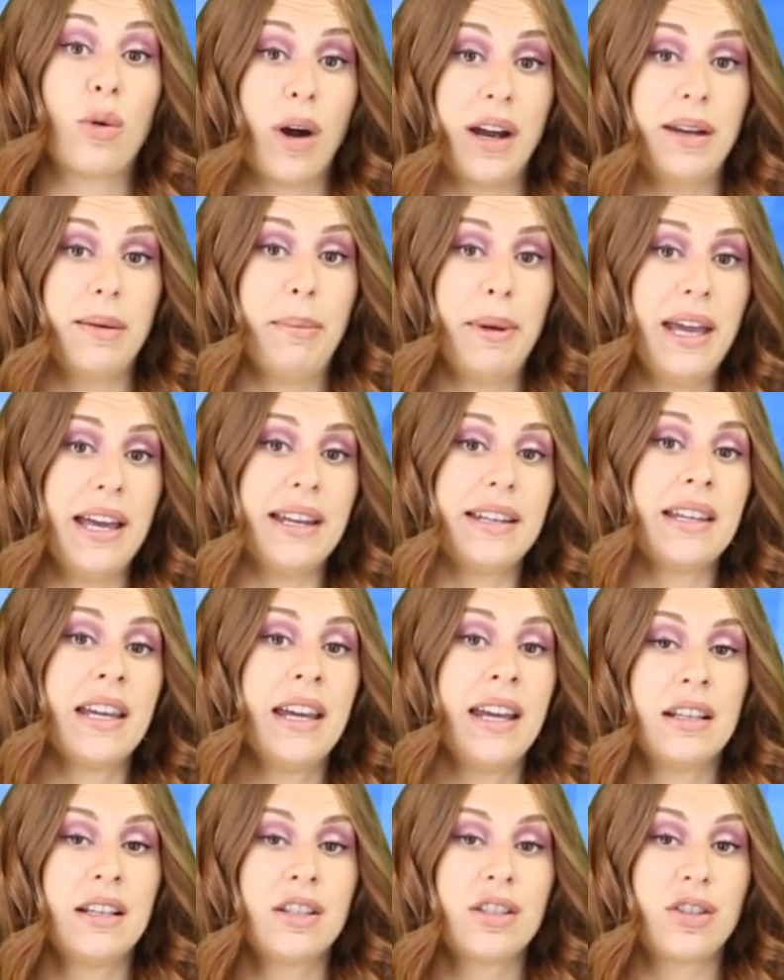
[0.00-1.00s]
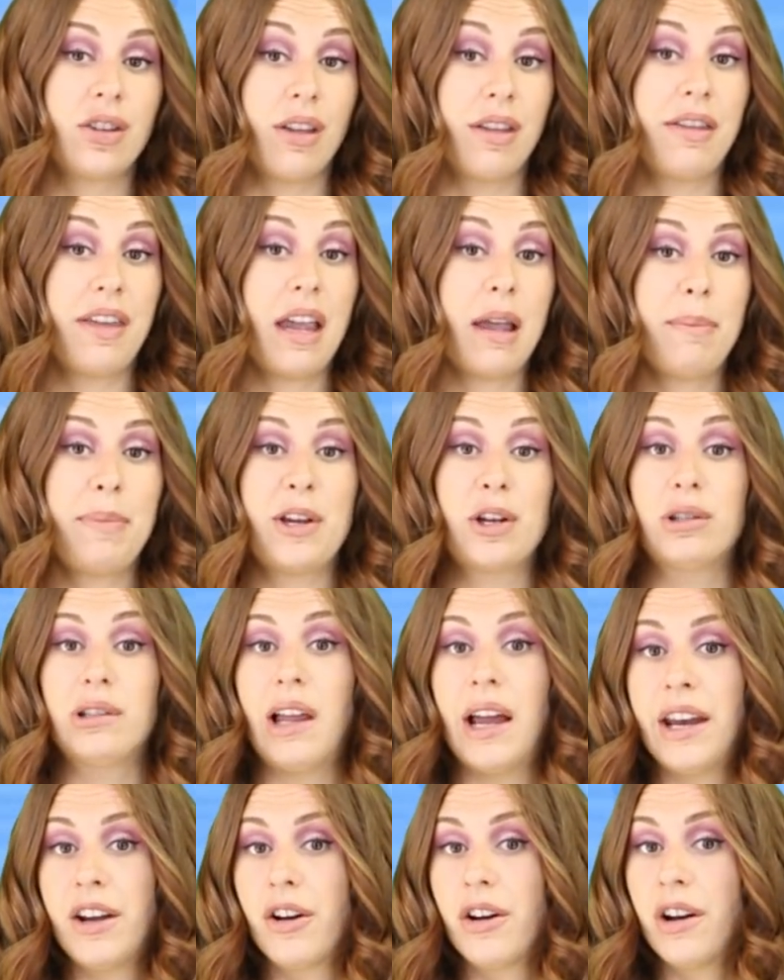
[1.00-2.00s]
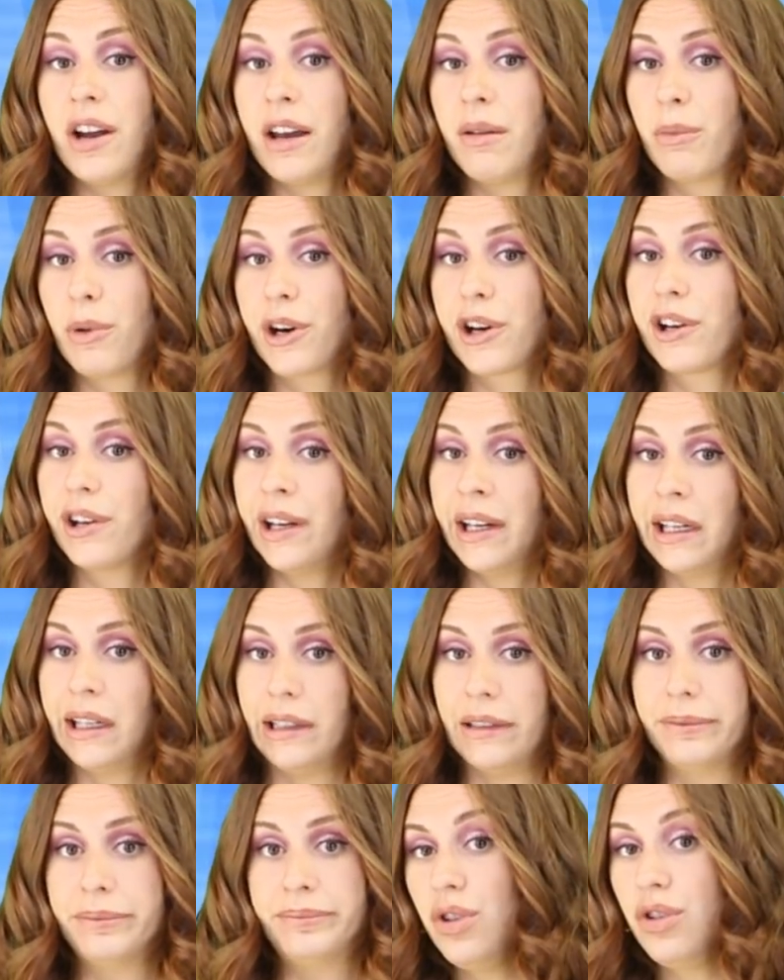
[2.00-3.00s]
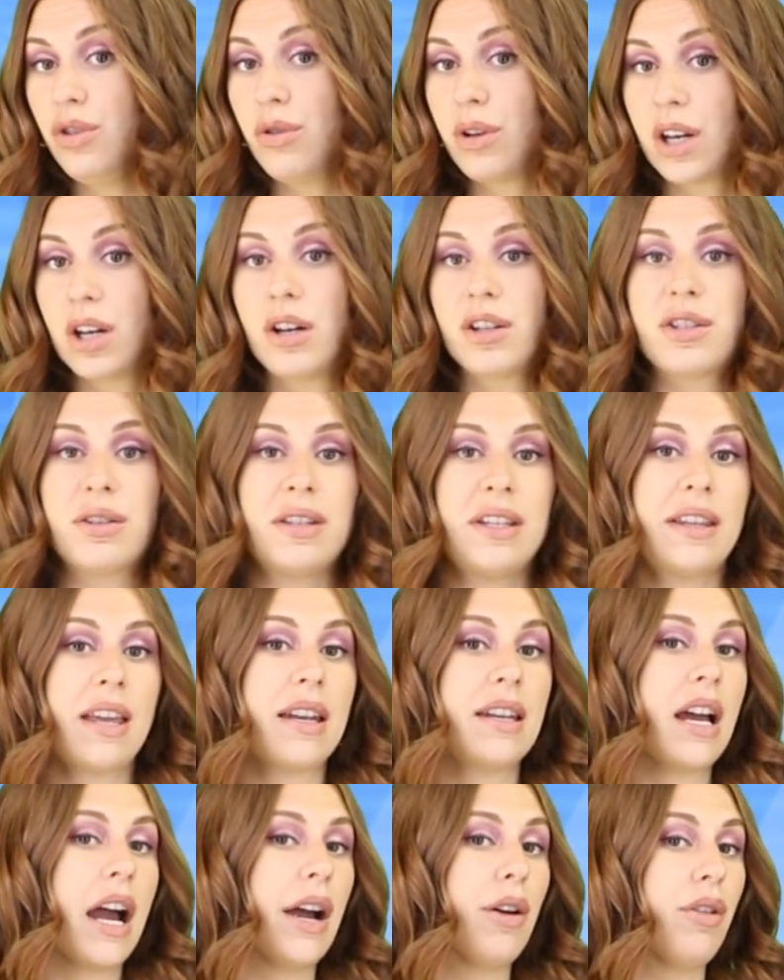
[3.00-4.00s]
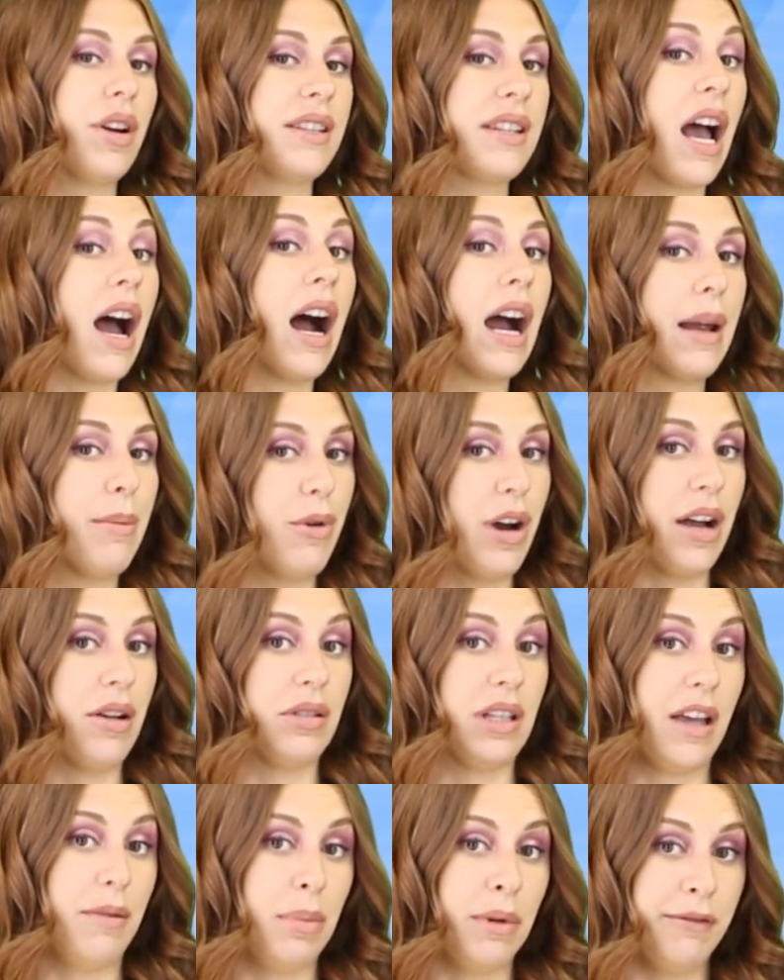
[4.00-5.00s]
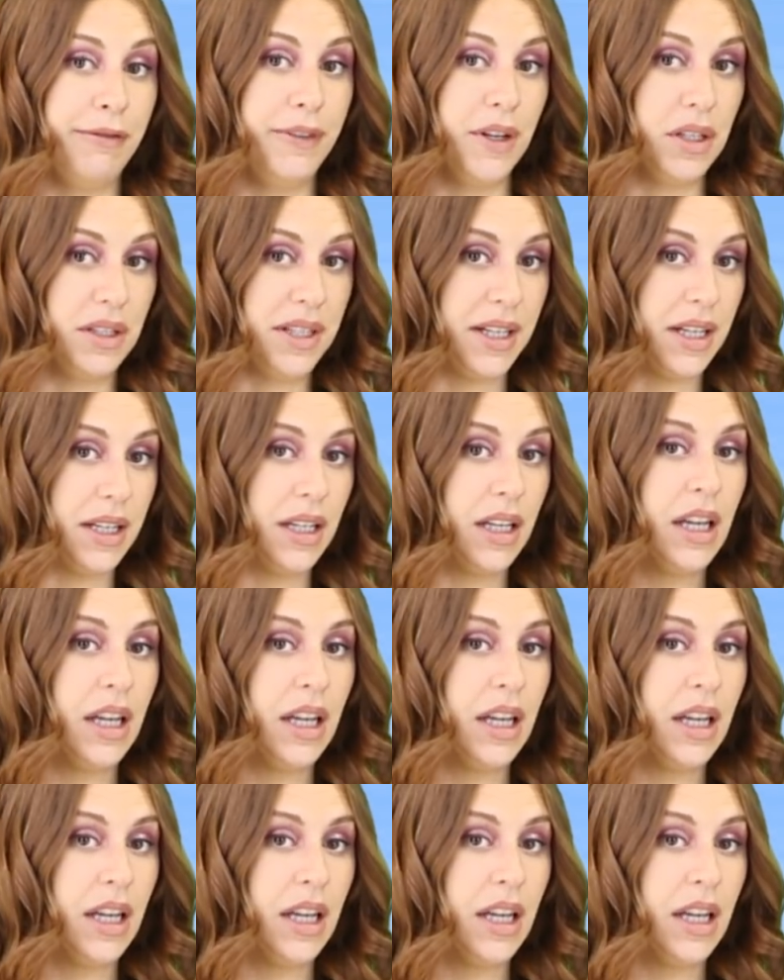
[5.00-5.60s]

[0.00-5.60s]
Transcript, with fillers: quite a bit so that they appear lighter and more green. You can also see that Tyra's eyebrows have been filled in.